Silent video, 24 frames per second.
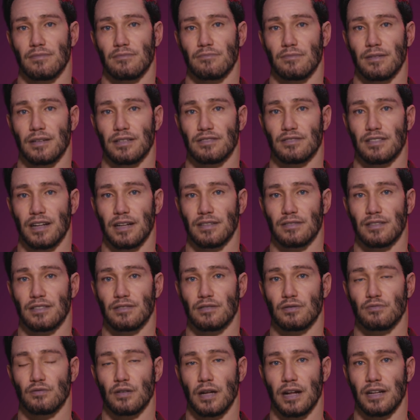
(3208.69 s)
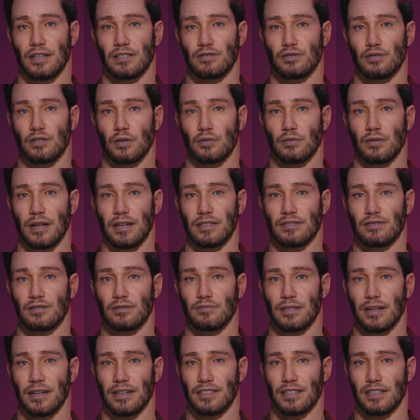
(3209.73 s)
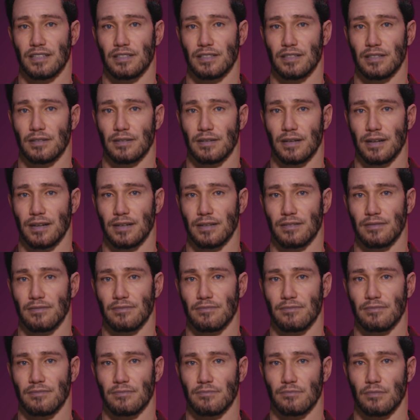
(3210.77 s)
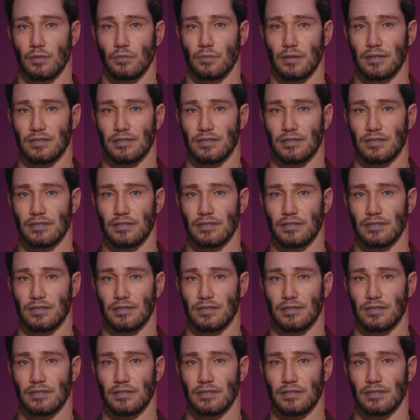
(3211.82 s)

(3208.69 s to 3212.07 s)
These identifiers are meant to make you unique, but when